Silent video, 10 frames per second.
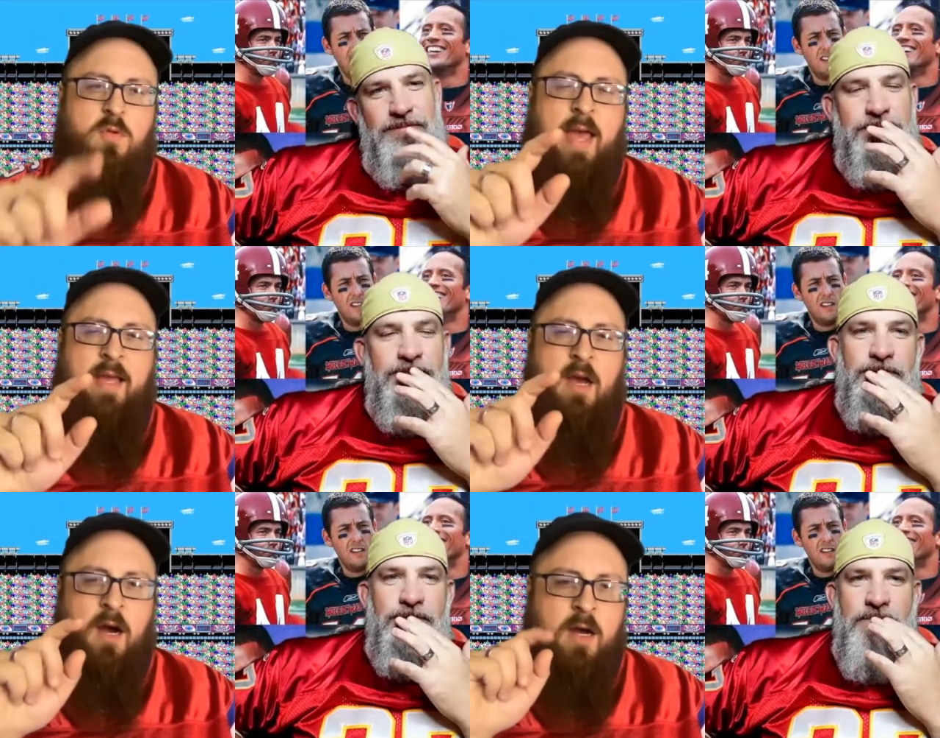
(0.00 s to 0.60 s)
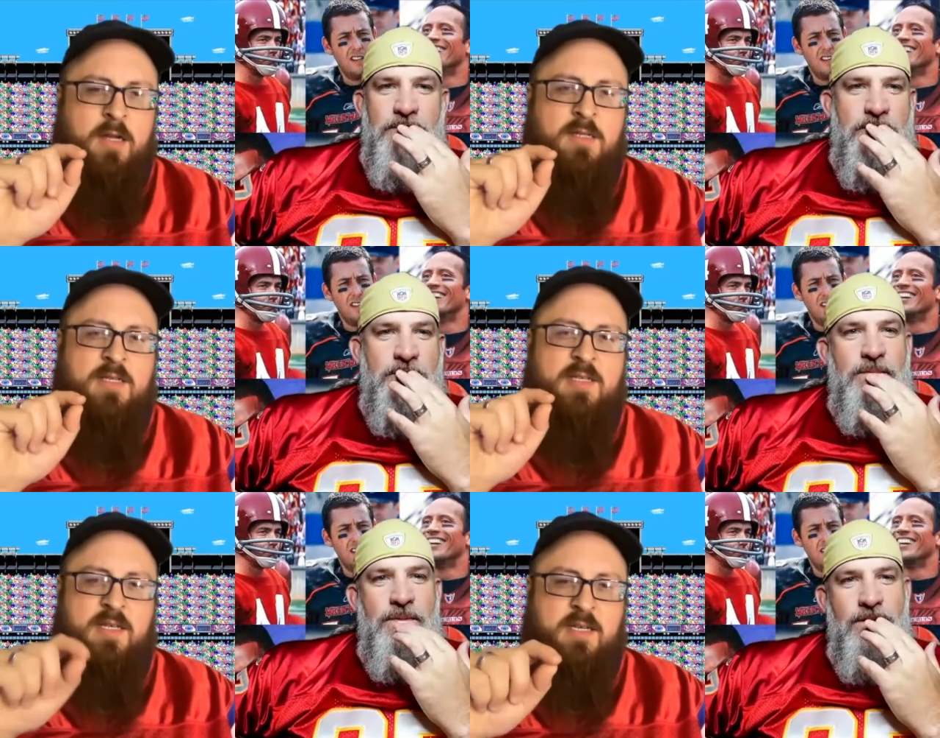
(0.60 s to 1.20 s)
Speaker 1: Hey,
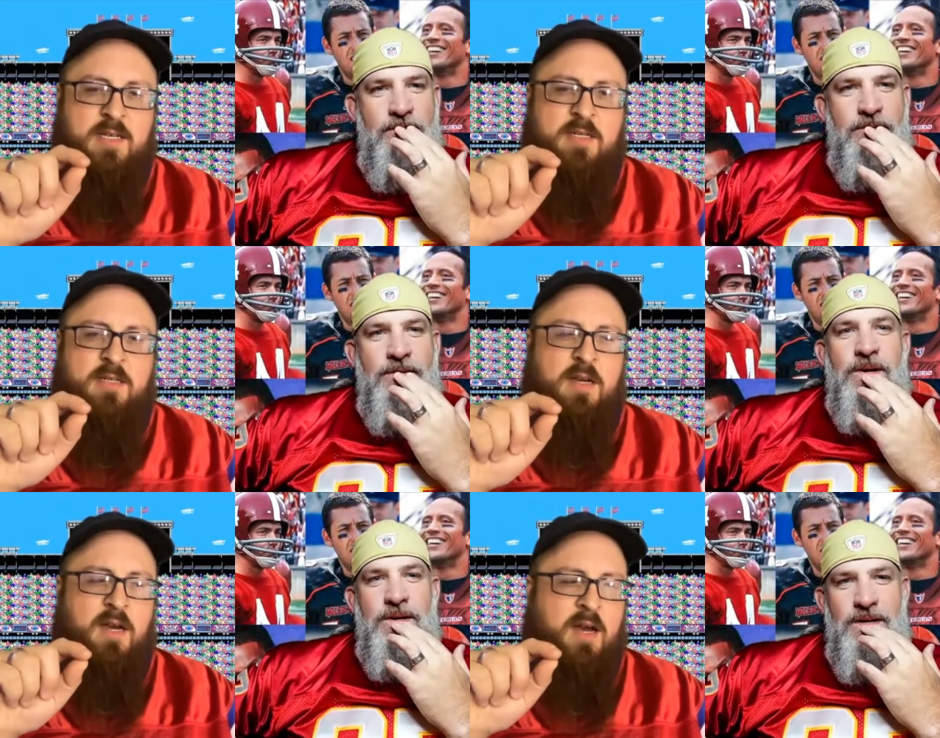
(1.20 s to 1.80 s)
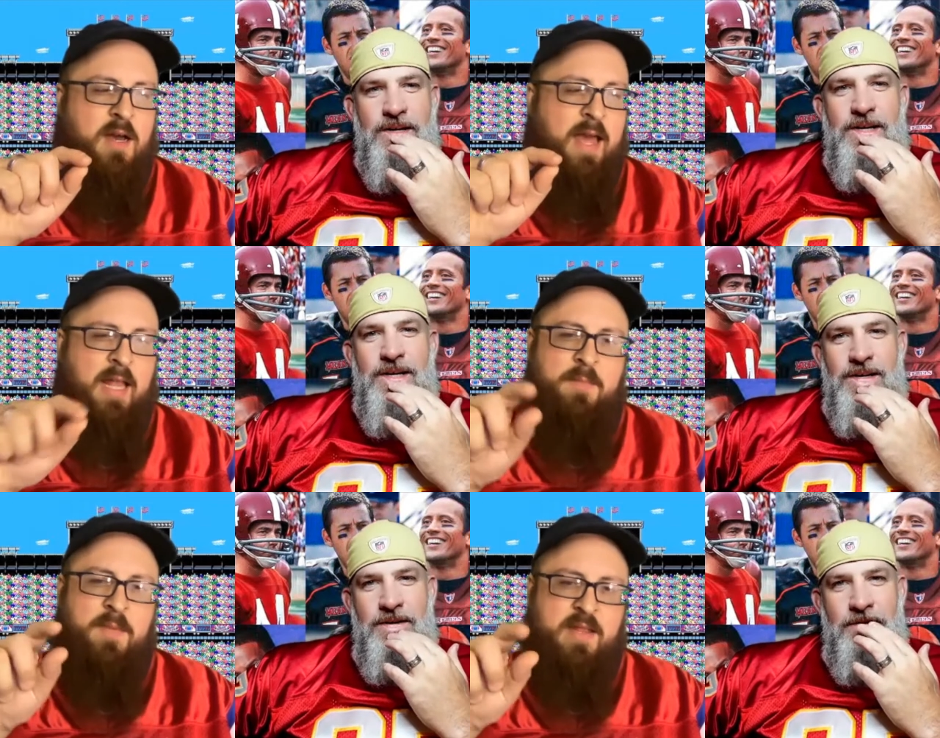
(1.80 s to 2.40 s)
unseen uh,
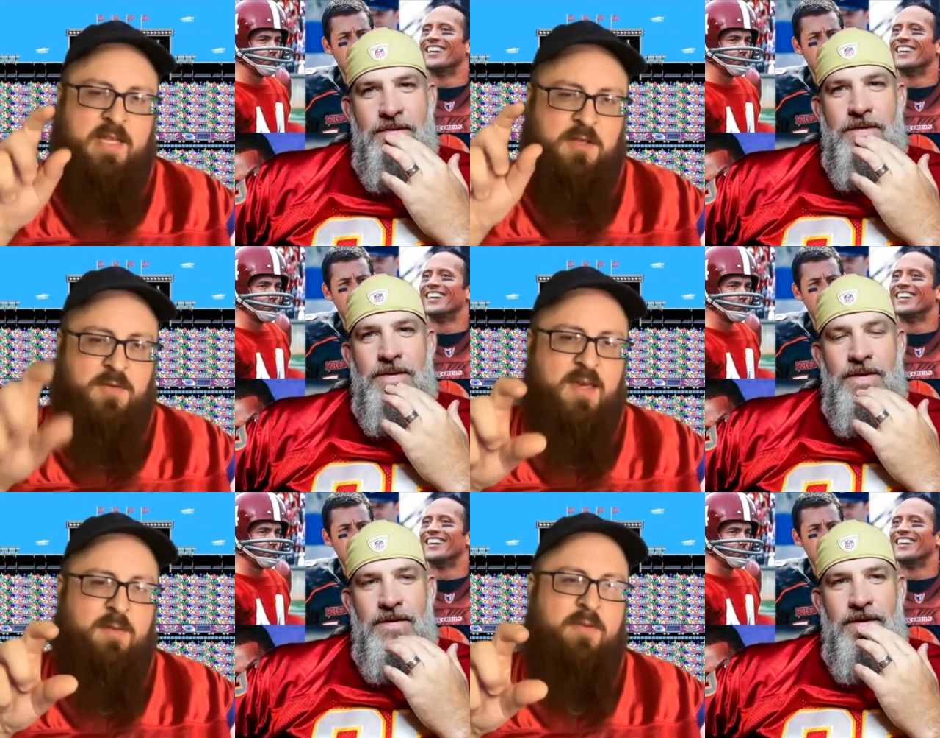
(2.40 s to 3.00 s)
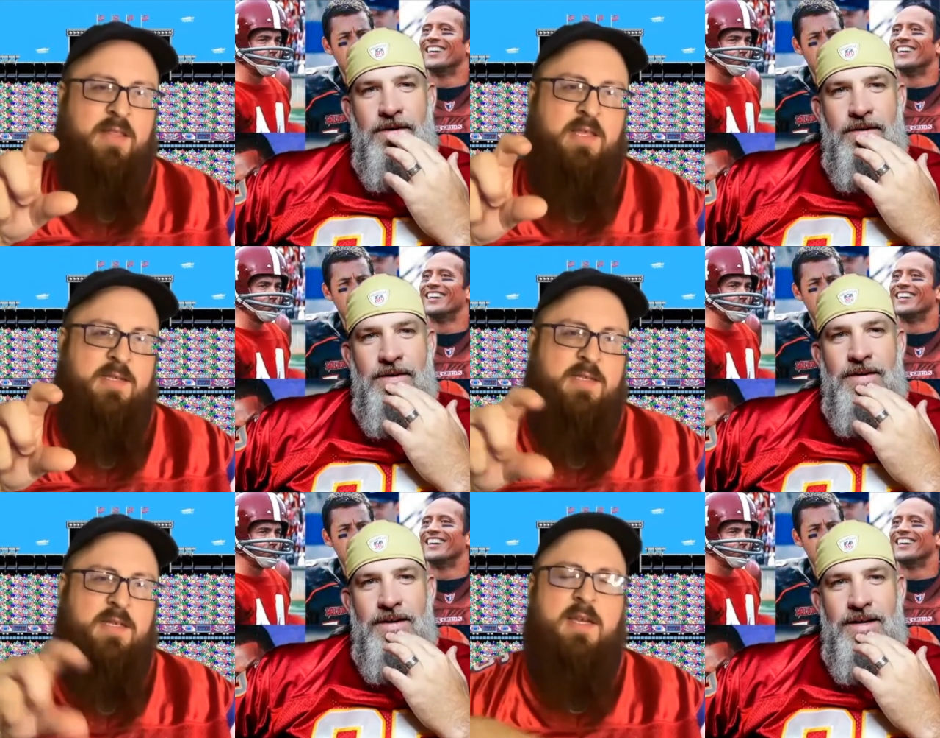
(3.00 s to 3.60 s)
element that you get with
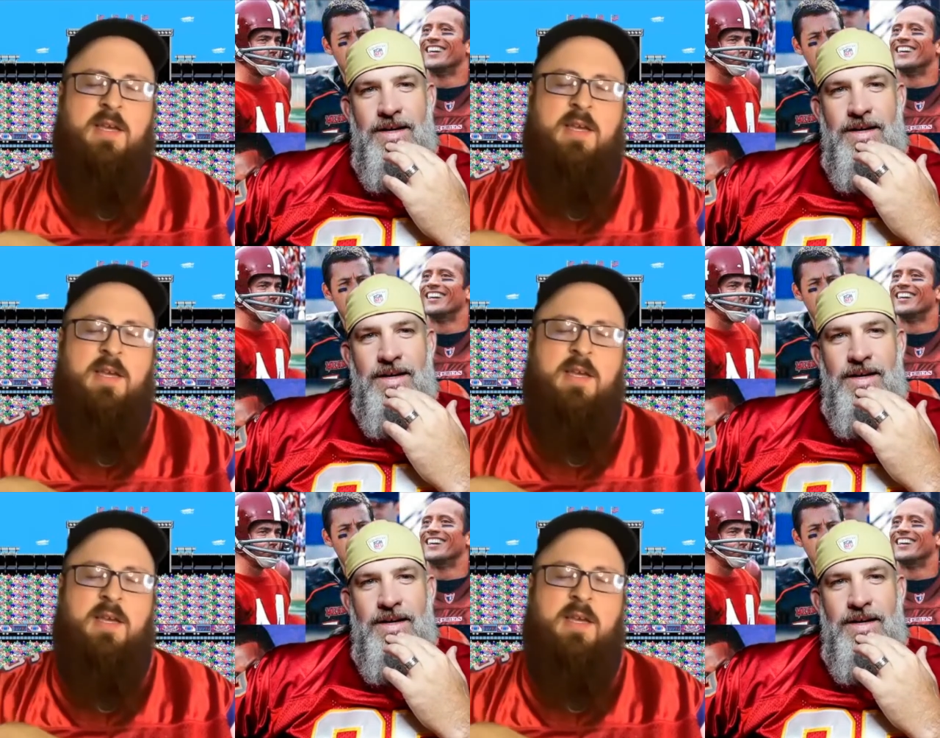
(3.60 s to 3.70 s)
this.